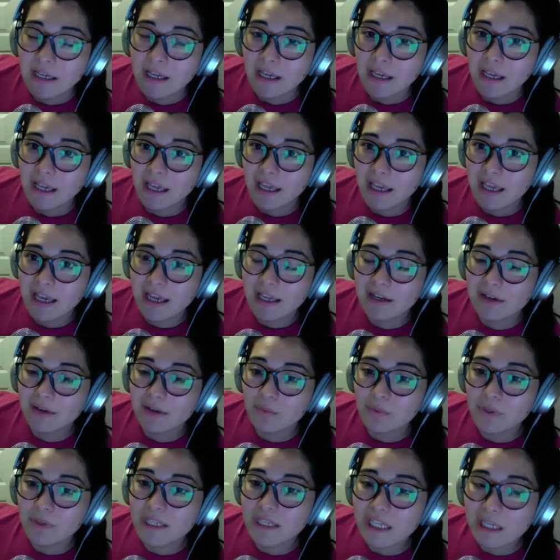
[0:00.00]
And
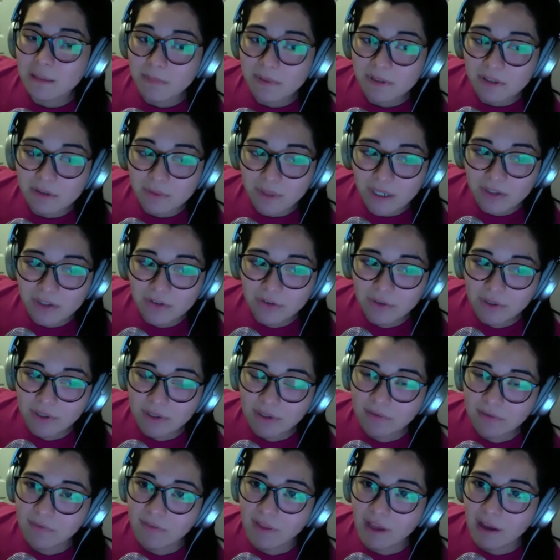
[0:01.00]
we keep a
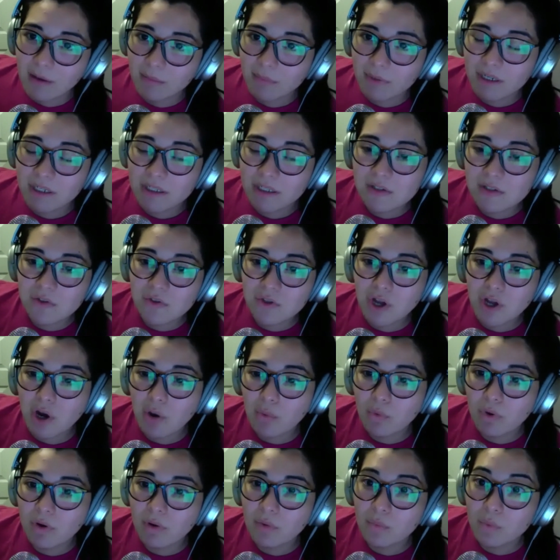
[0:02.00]
directory of them, but it's
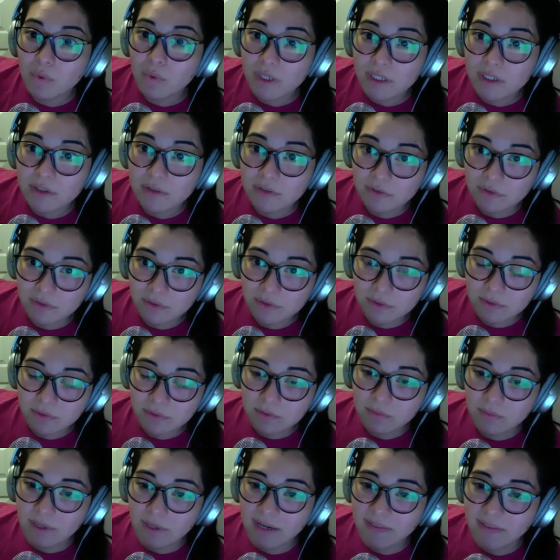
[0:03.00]
not what we do,
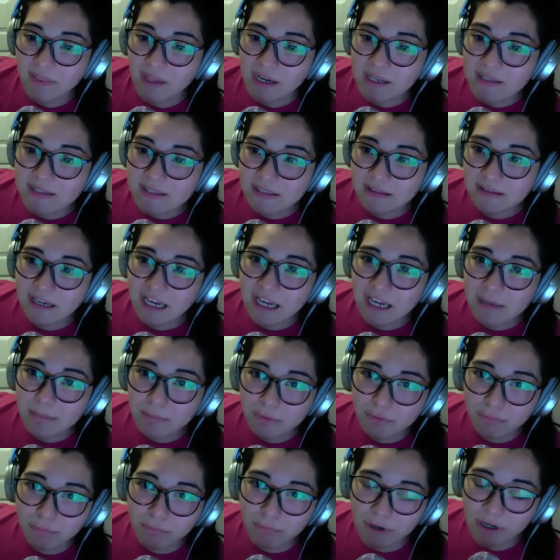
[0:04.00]
right? That is a type
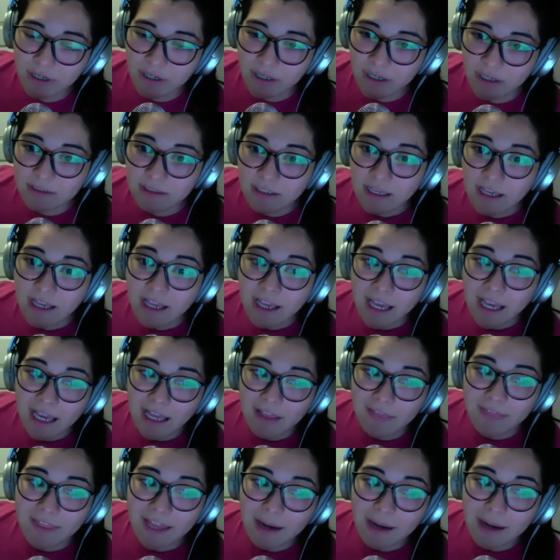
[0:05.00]
of product,
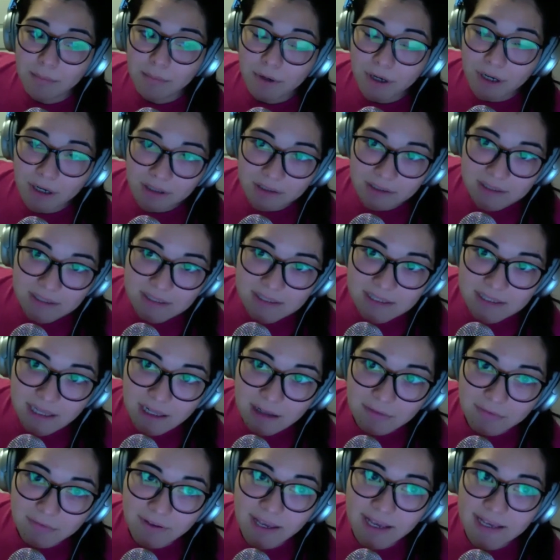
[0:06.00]
and that product
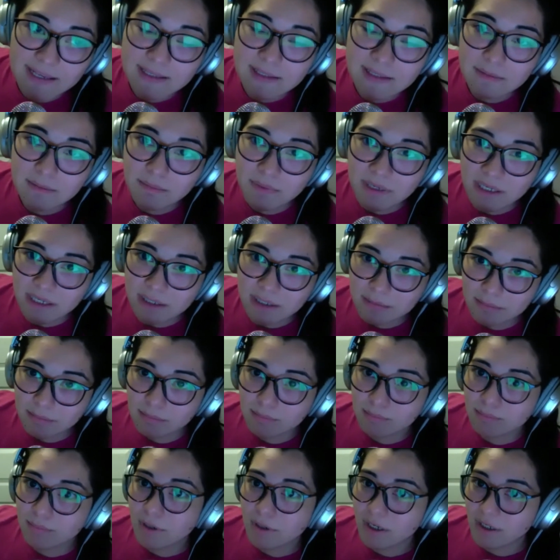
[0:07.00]
itself has been
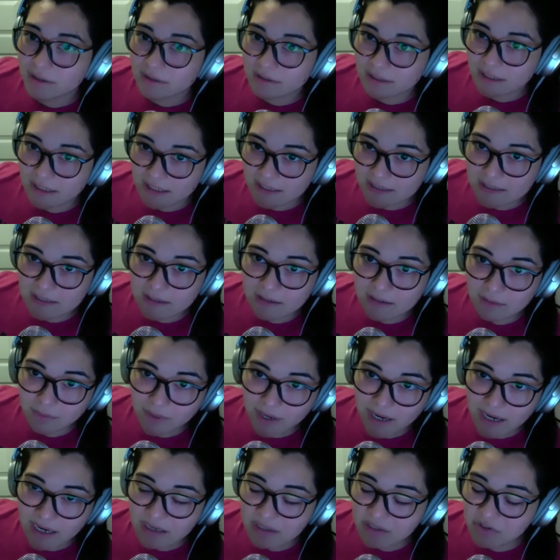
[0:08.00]
productized in a
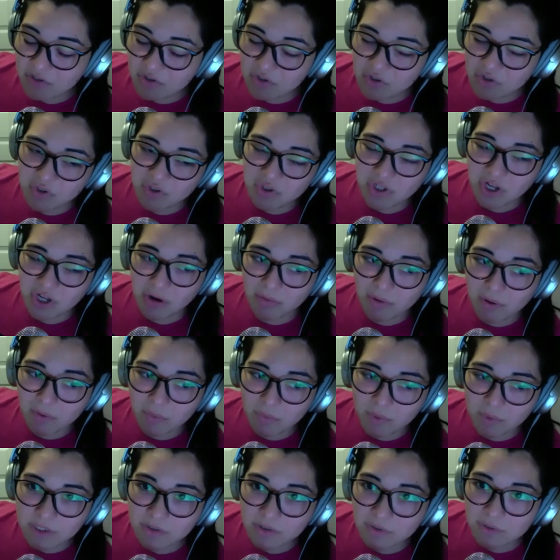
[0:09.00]
way. It's just not
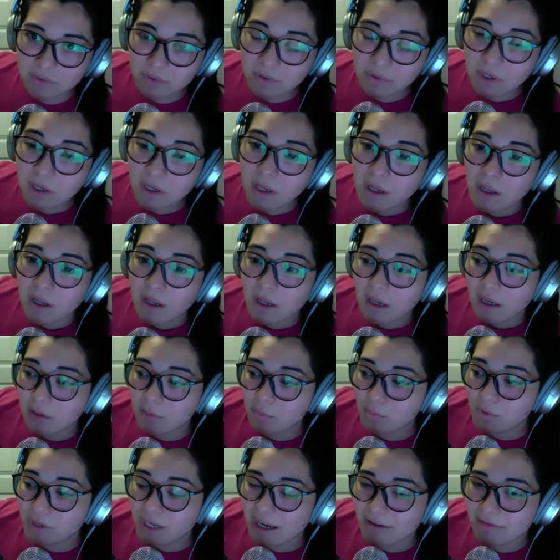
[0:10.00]
what we do.
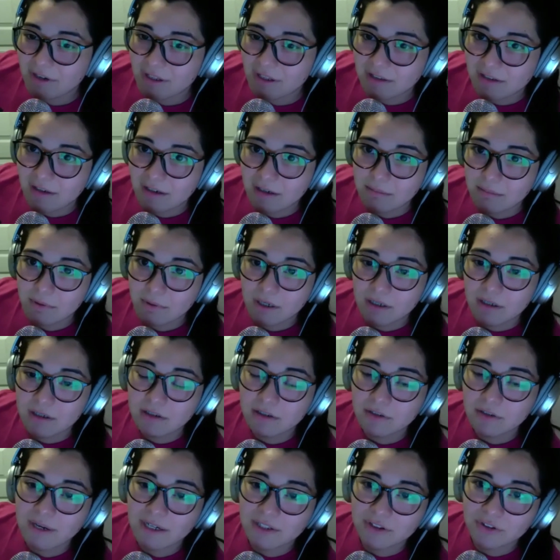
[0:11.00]
And we have an entire partner
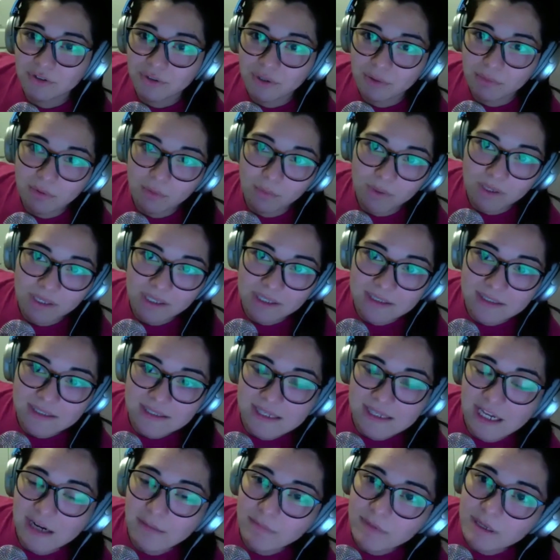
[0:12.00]
directory where we can
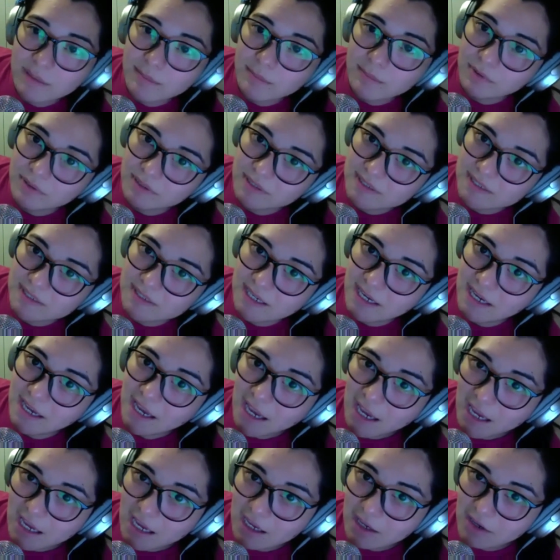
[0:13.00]
send people and say,
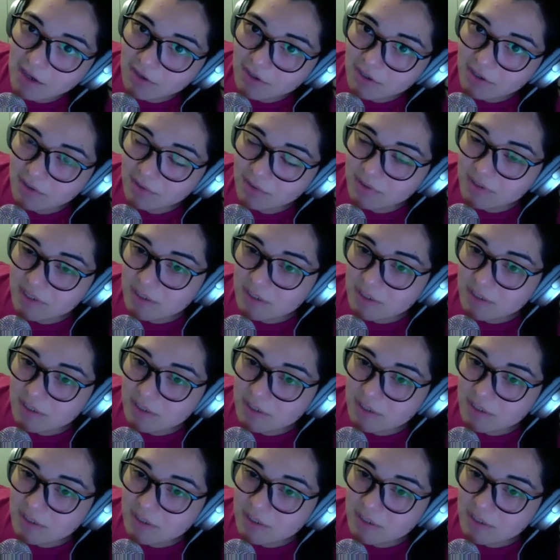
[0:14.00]
hey, you know, this